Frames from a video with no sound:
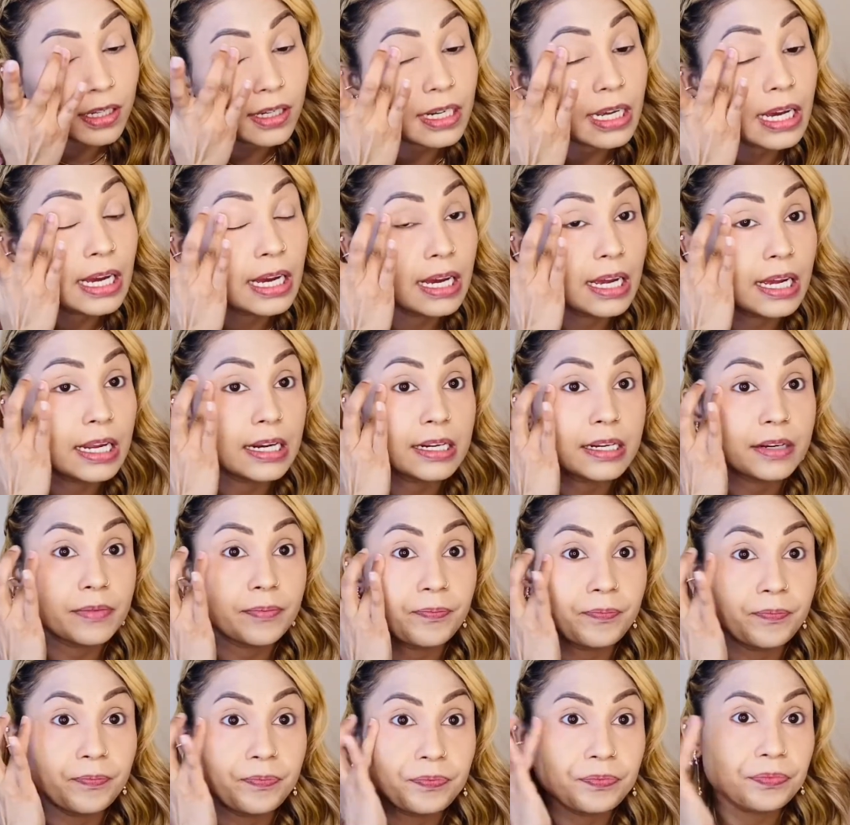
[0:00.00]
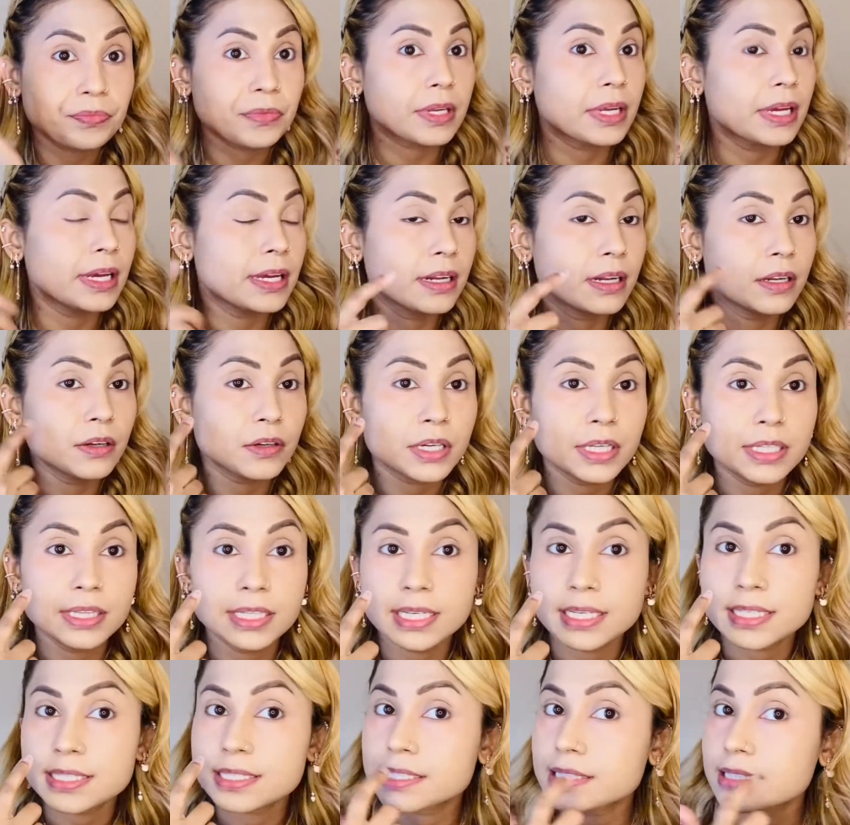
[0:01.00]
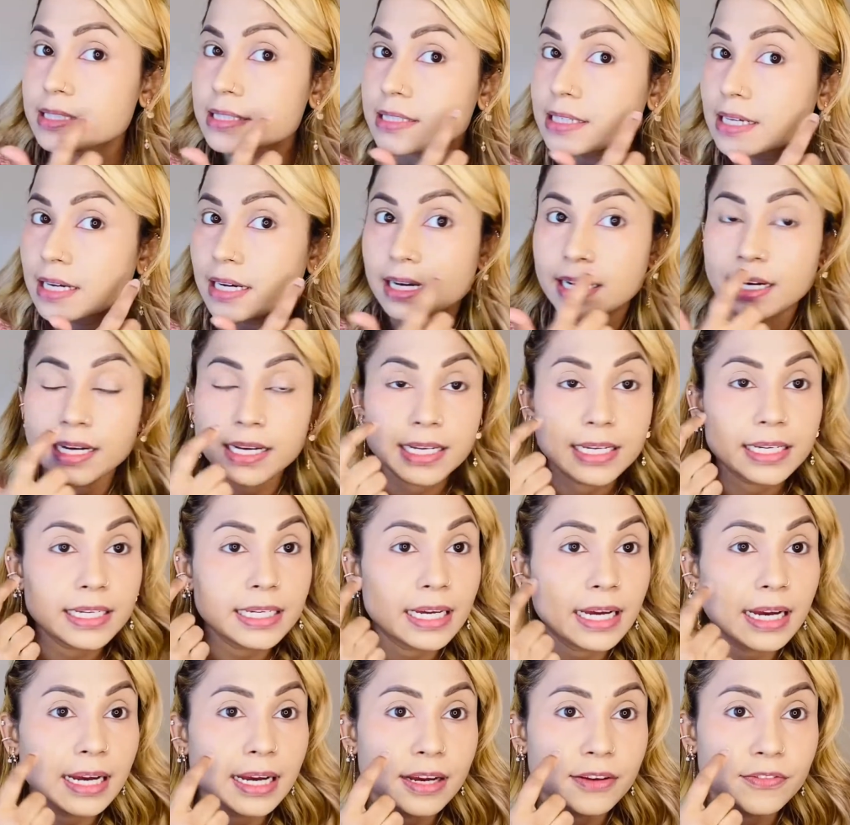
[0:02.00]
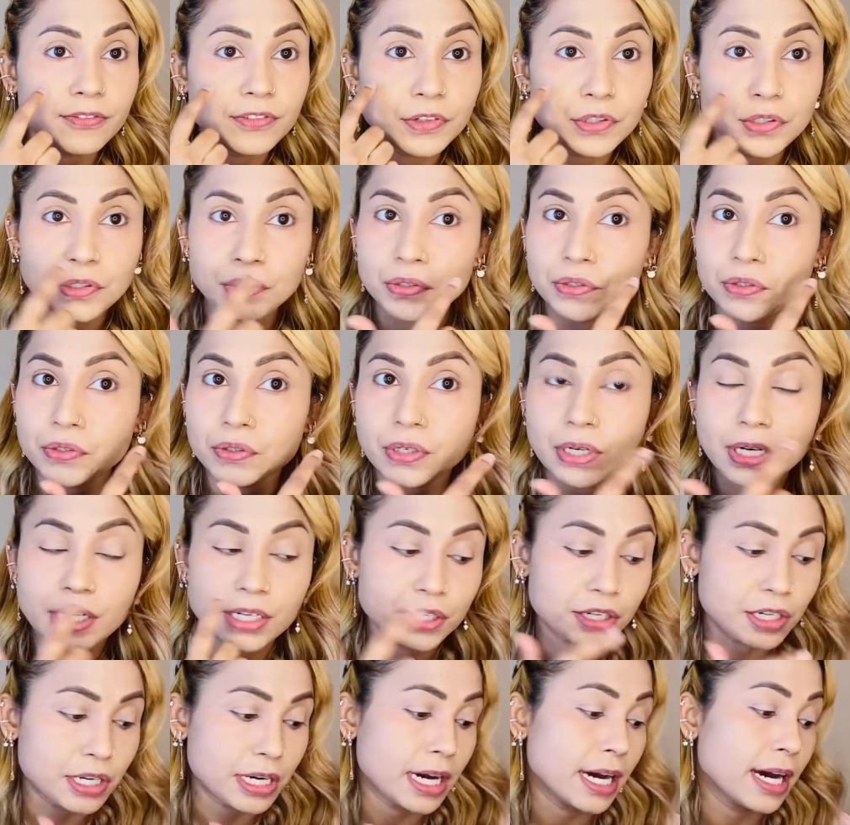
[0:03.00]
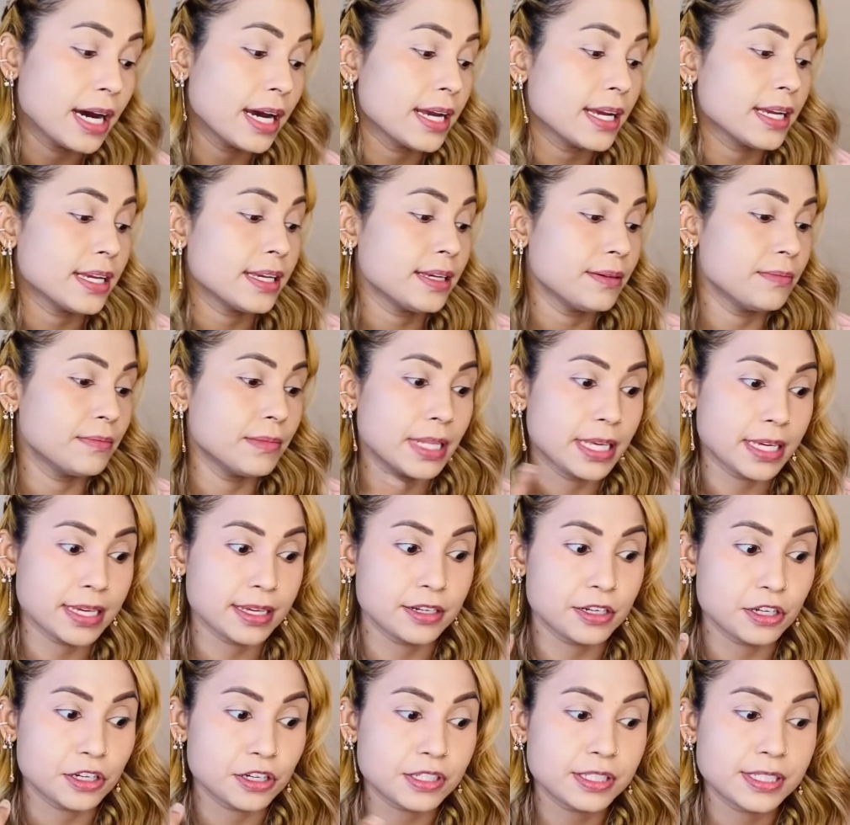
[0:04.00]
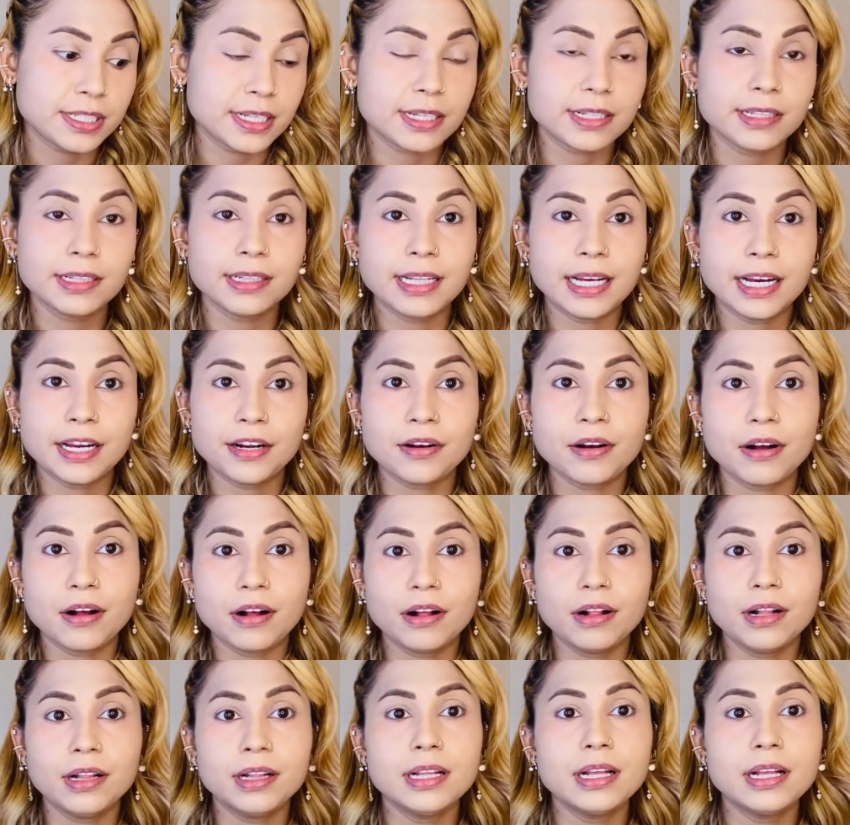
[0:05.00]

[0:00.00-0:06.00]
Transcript: And look at this, I have no under eye, like a dark circle at all.